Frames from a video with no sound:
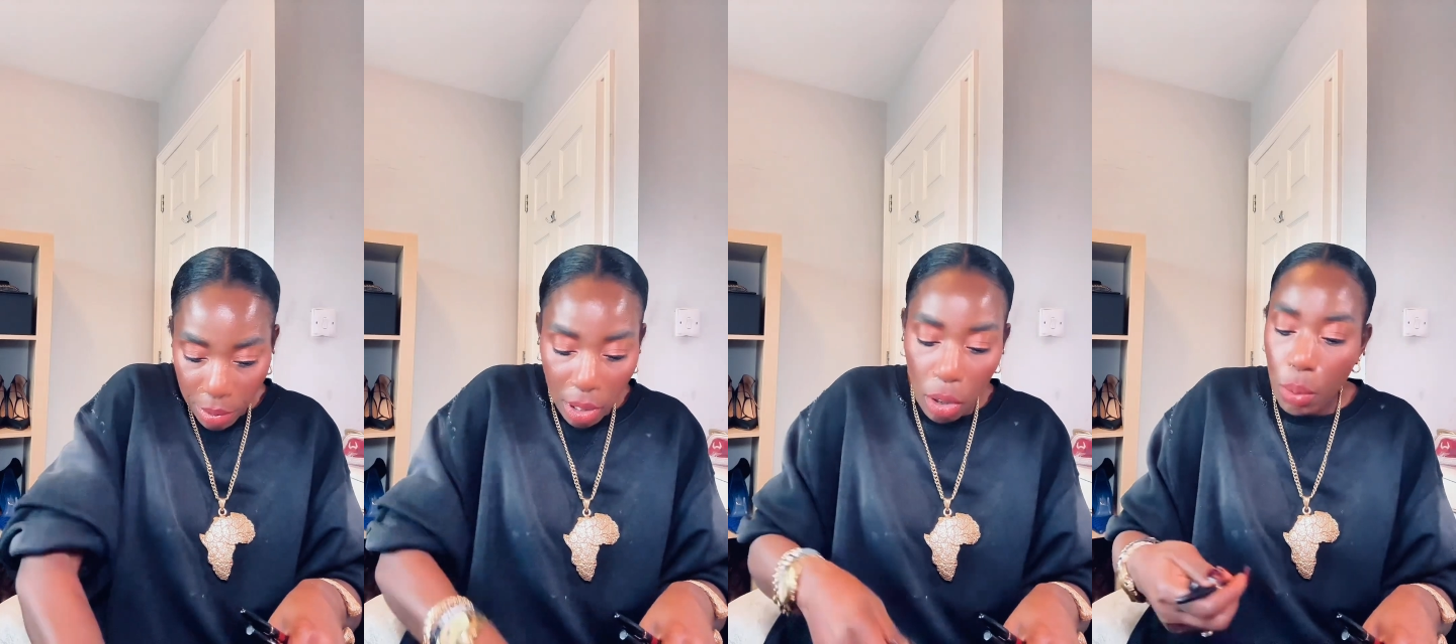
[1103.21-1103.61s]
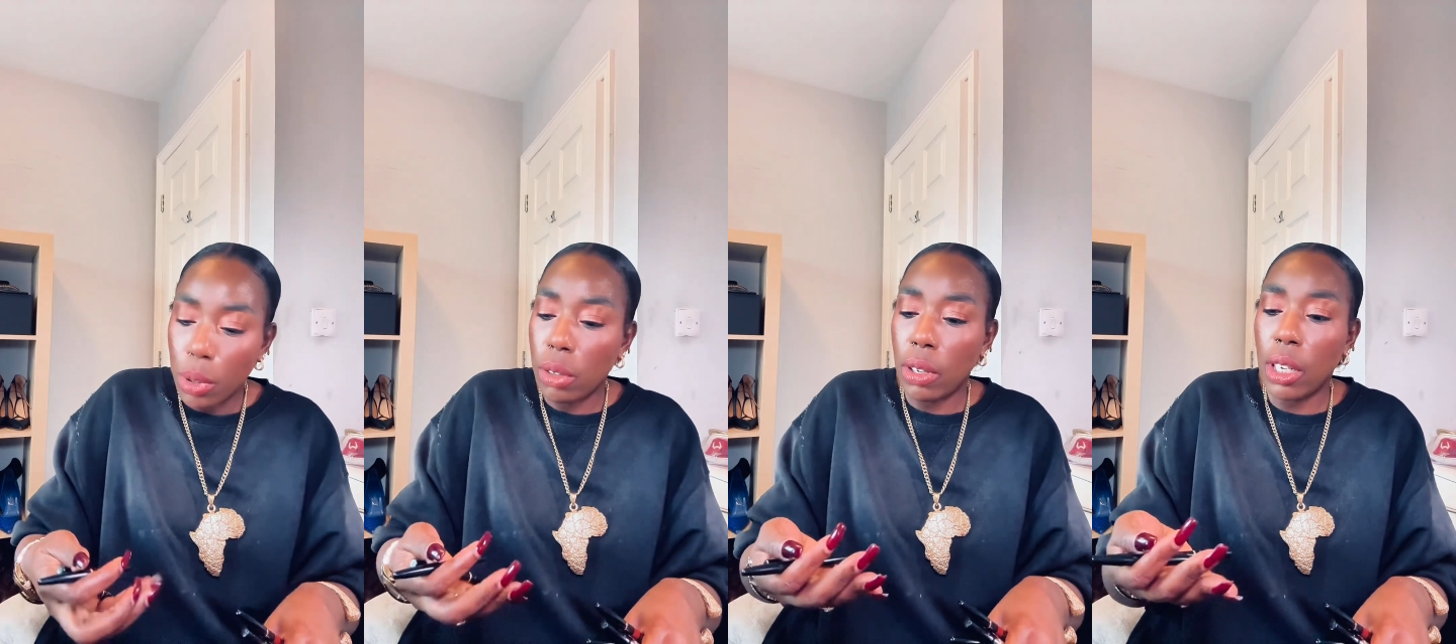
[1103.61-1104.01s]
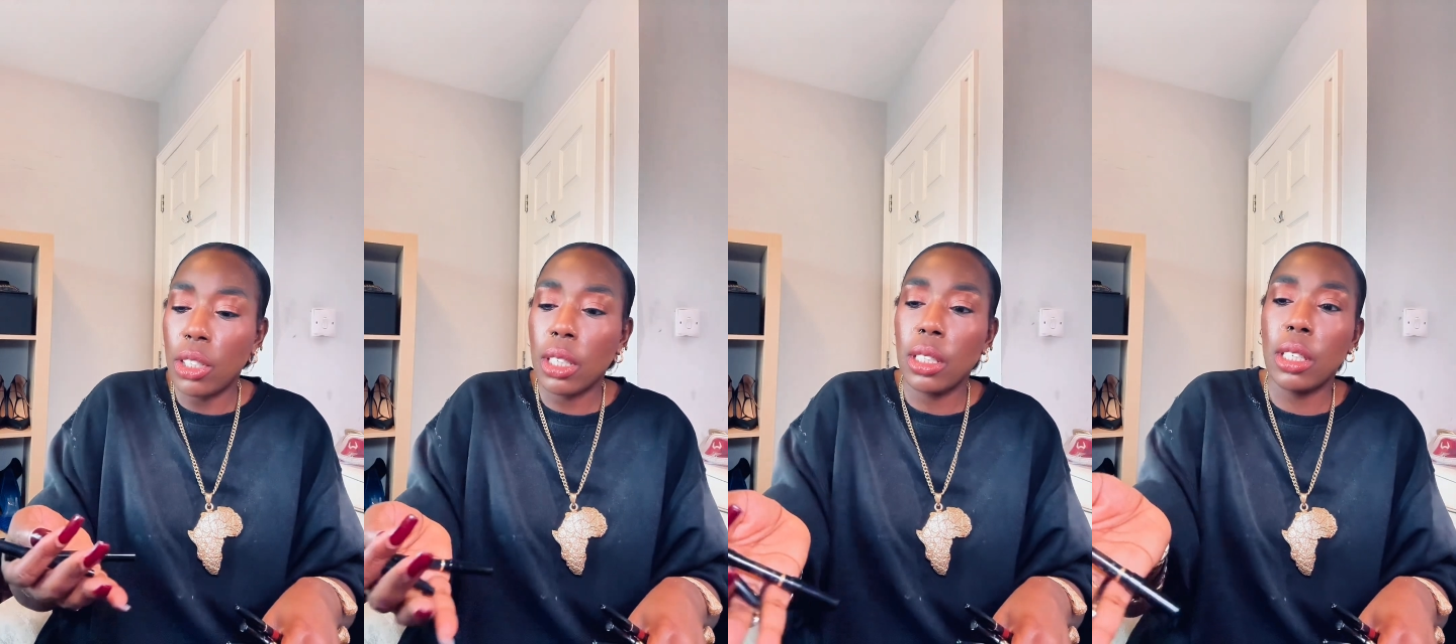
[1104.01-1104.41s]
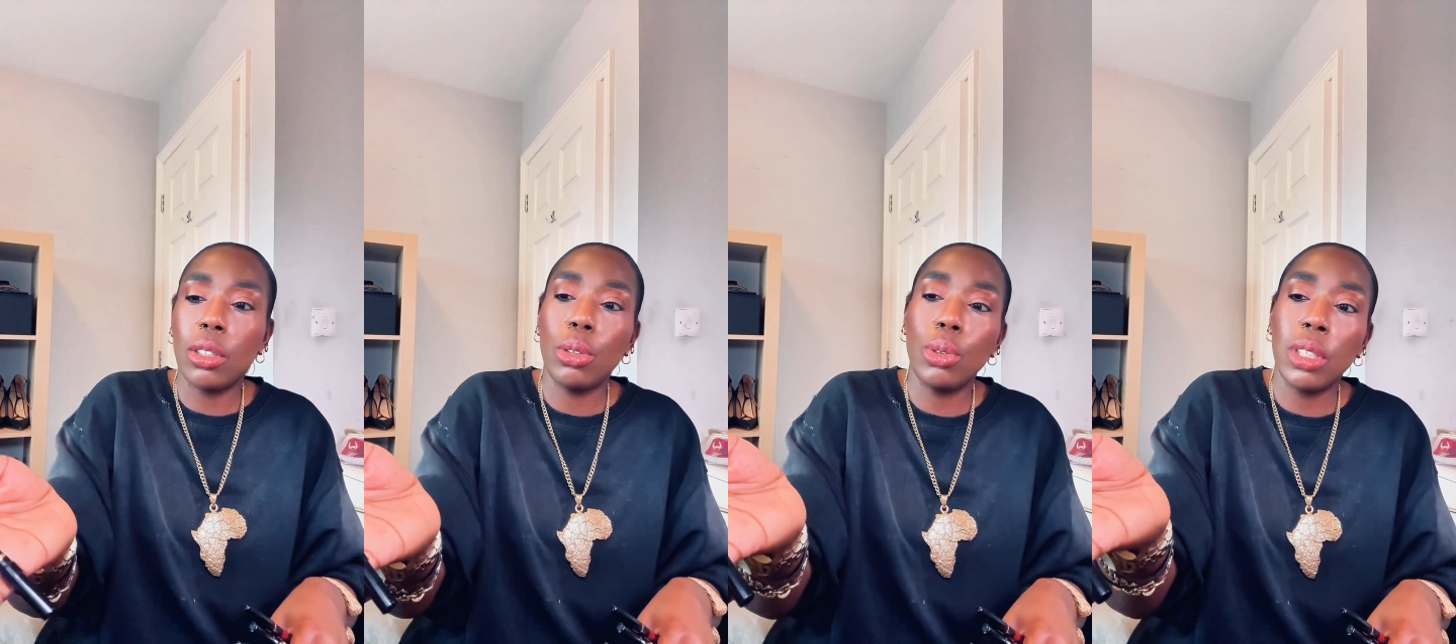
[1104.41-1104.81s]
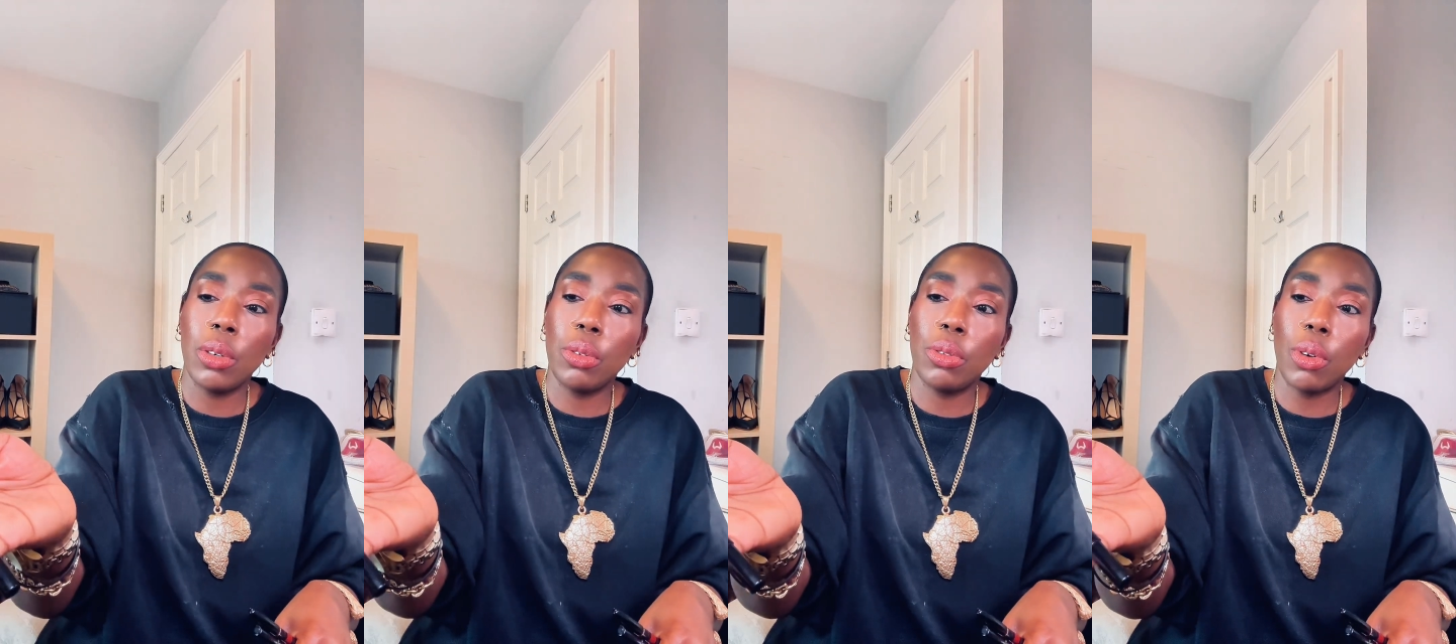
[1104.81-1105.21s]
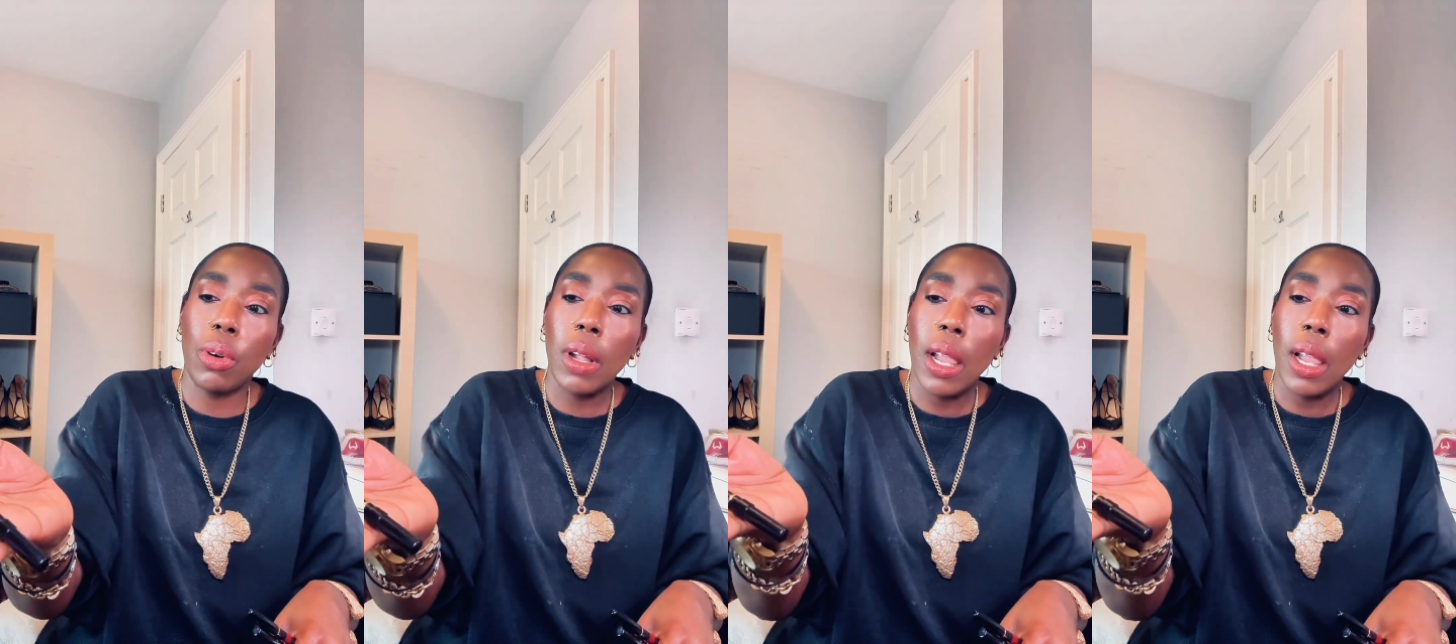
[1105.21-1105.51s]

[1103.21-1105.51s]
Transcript: almost finished, are the 204